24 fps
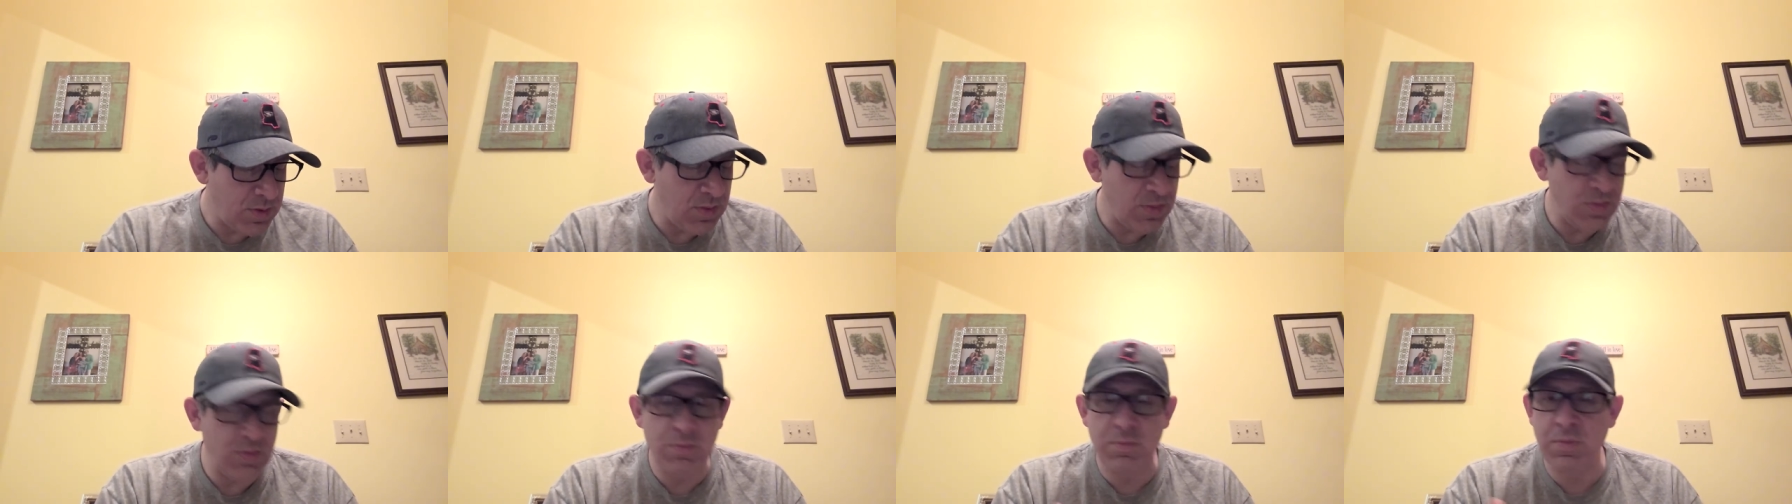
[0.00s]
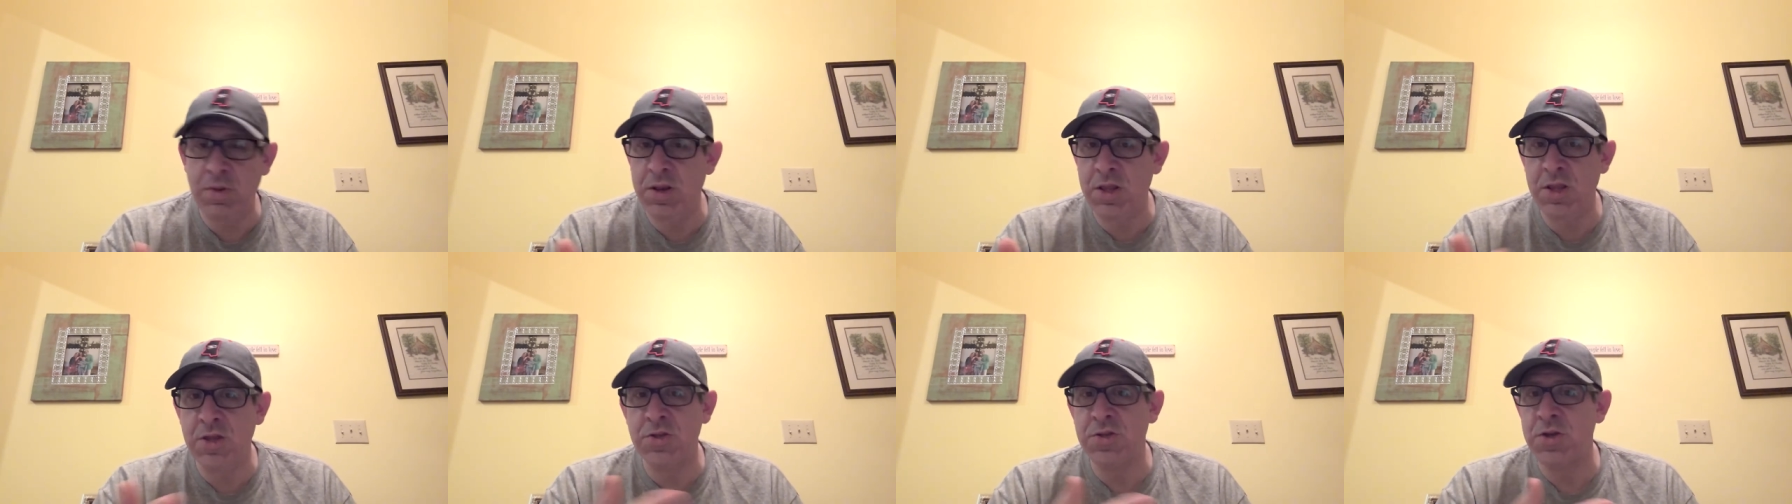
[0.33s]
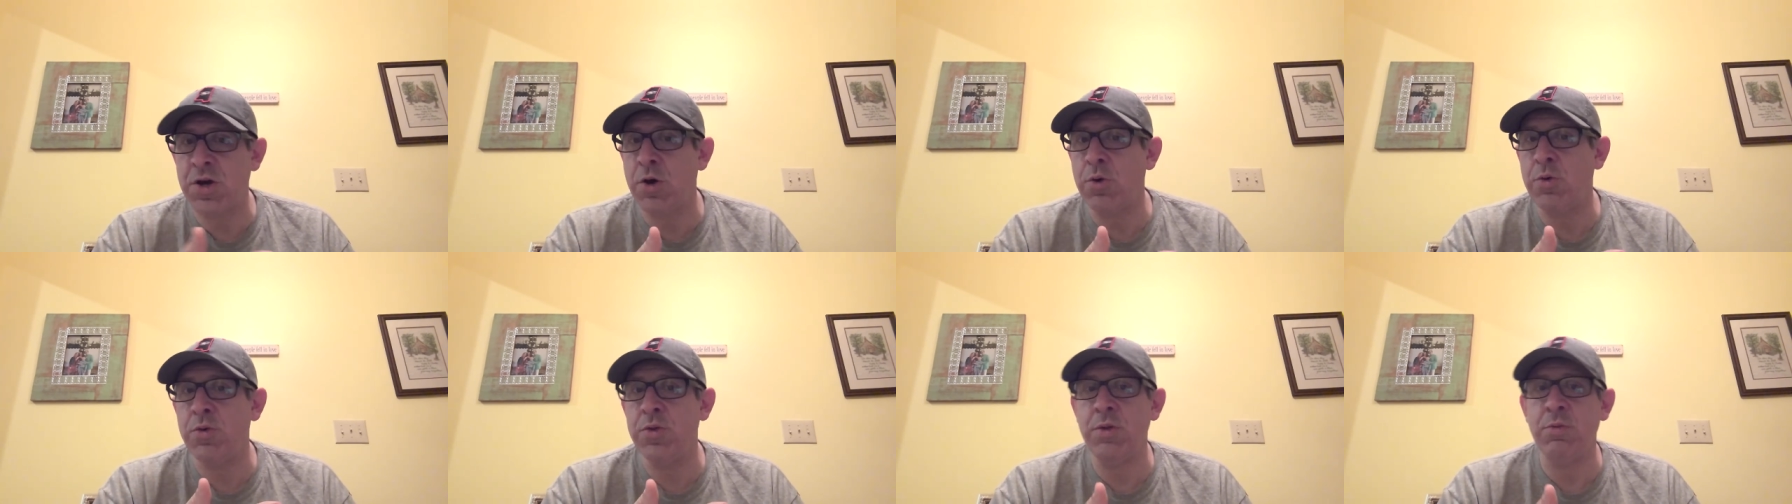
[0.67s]
many
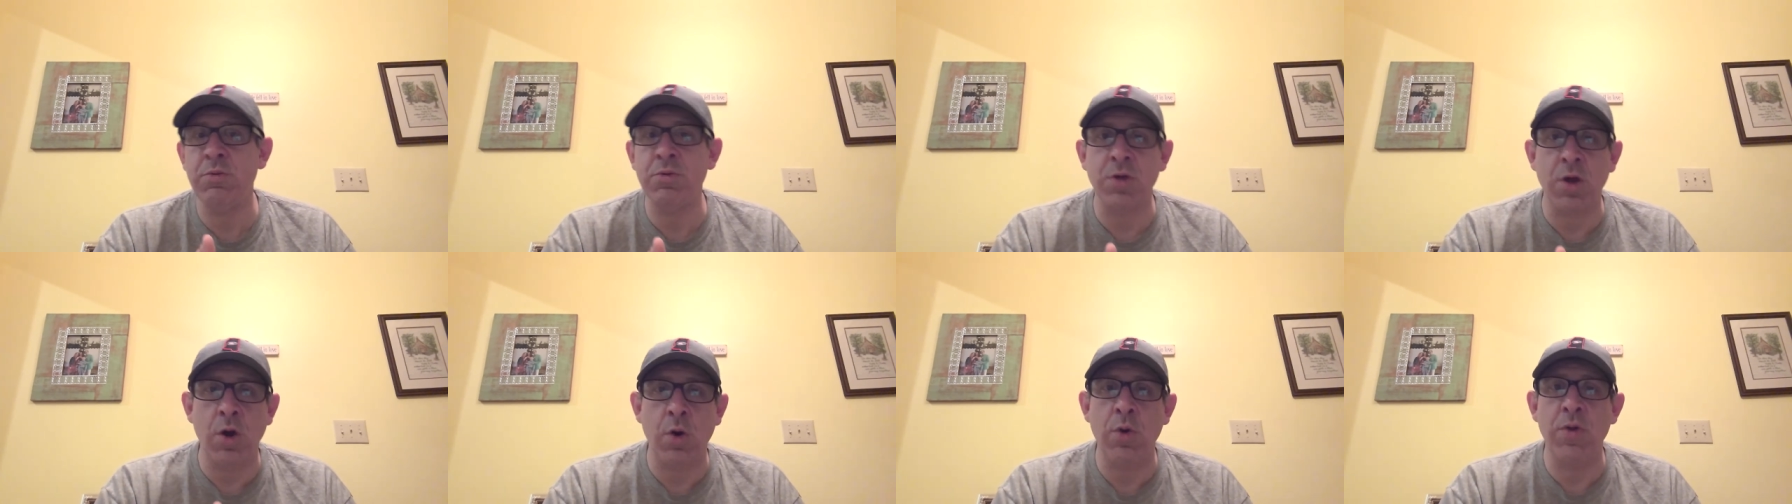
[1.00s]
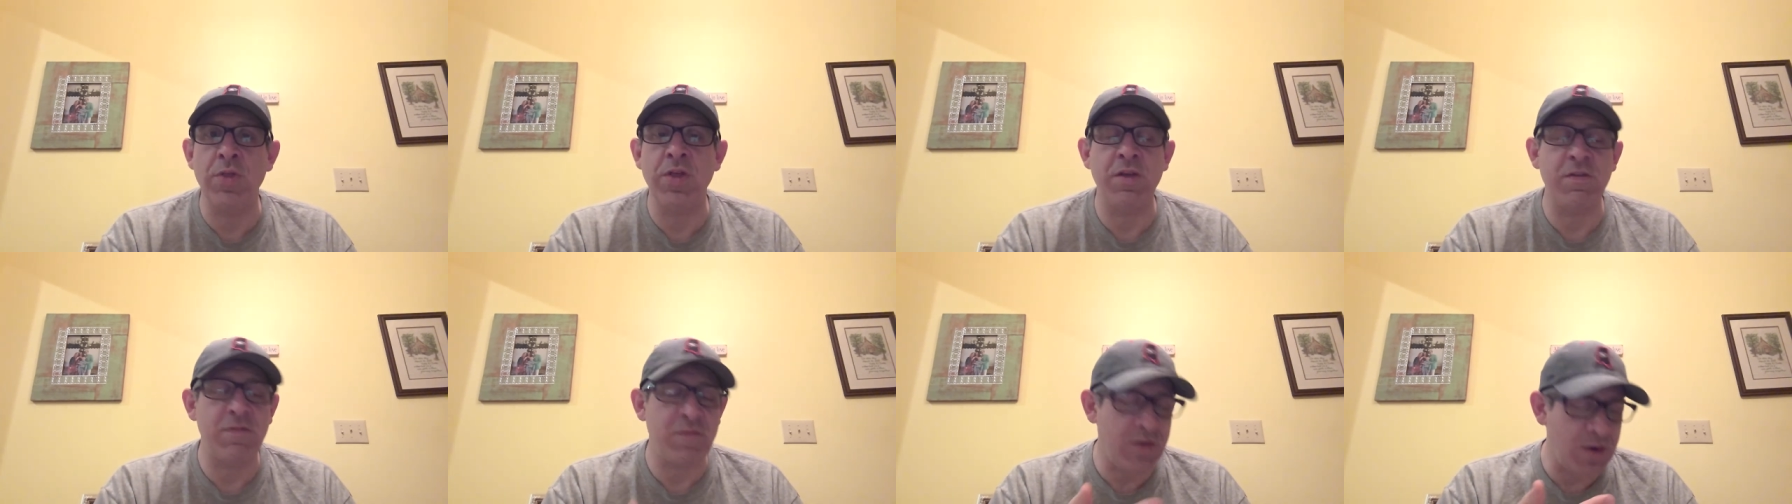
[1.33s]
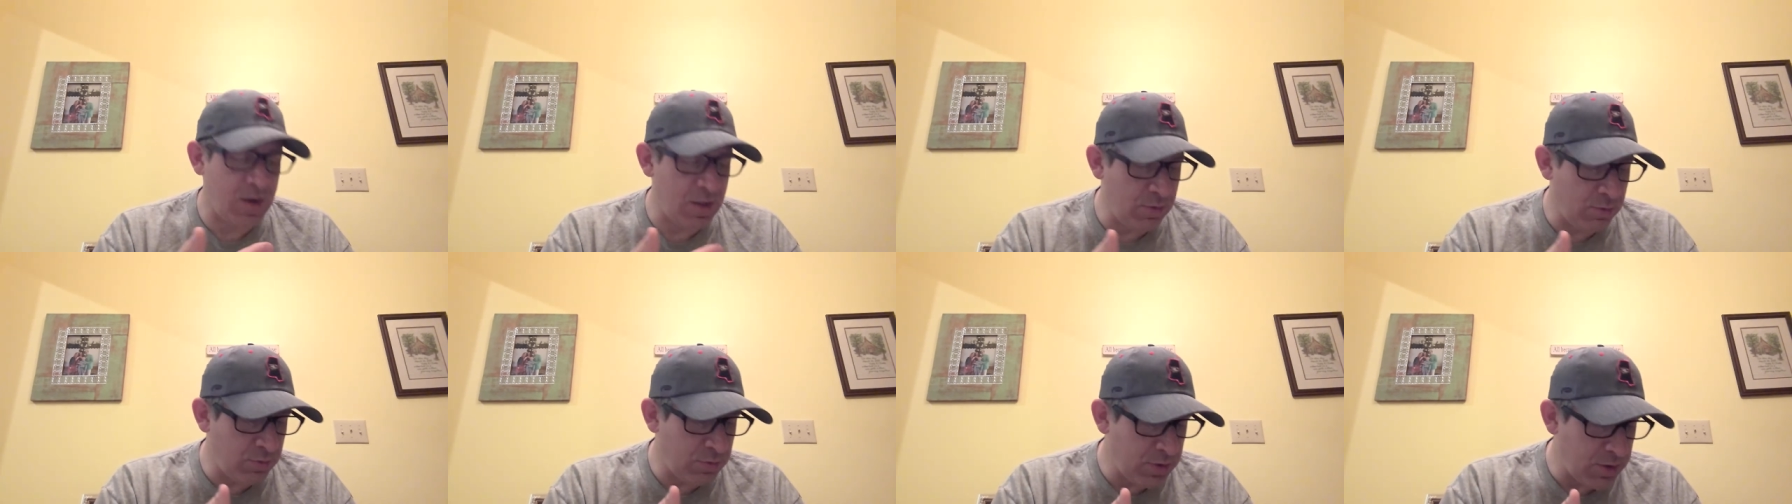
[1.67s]
saw where they were going they
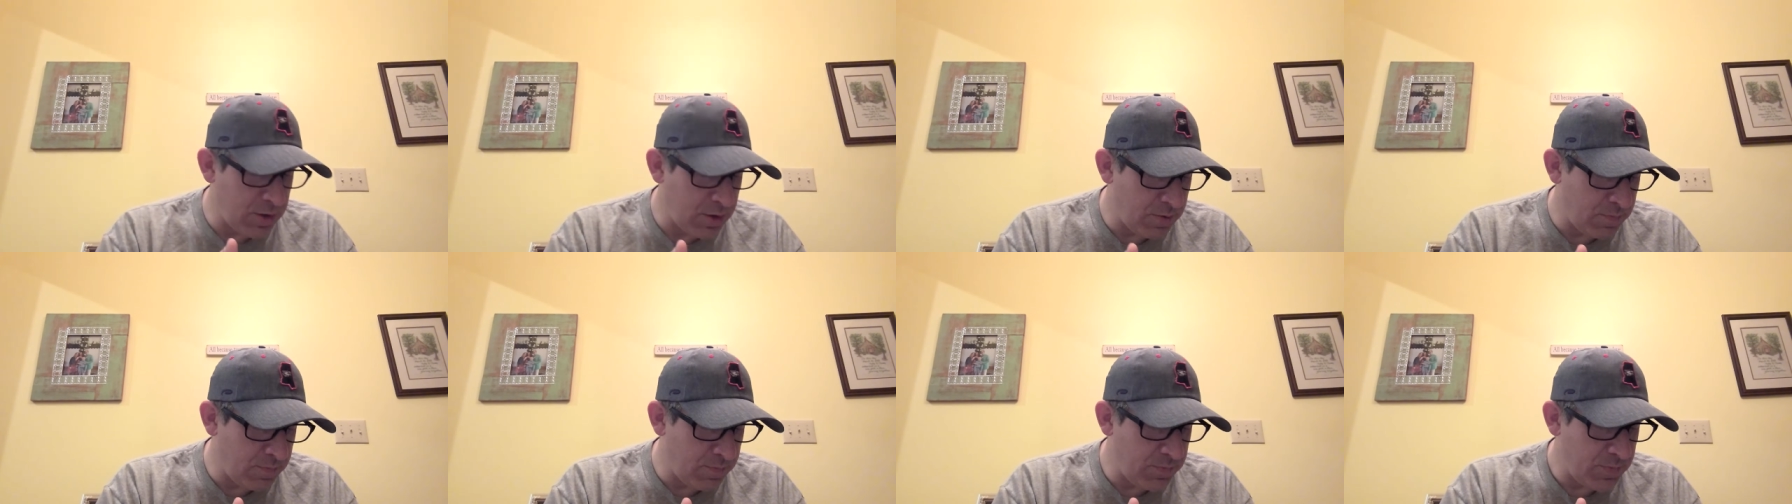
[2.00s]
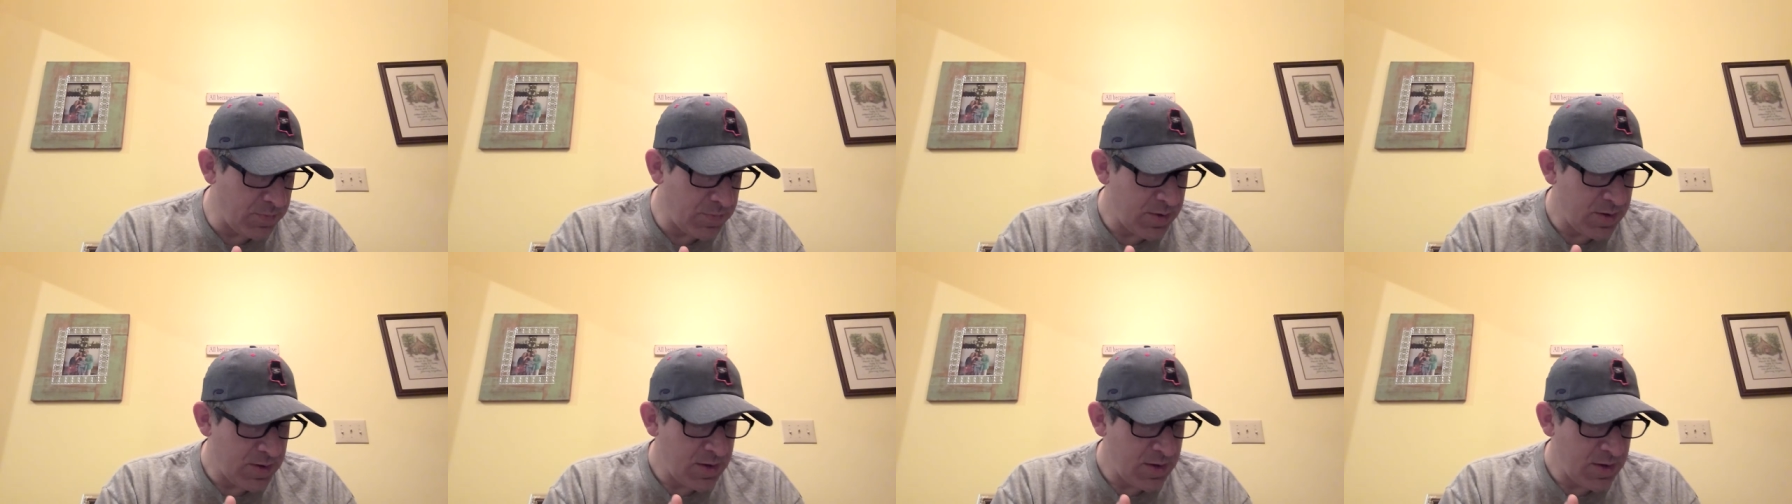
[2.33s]
followed them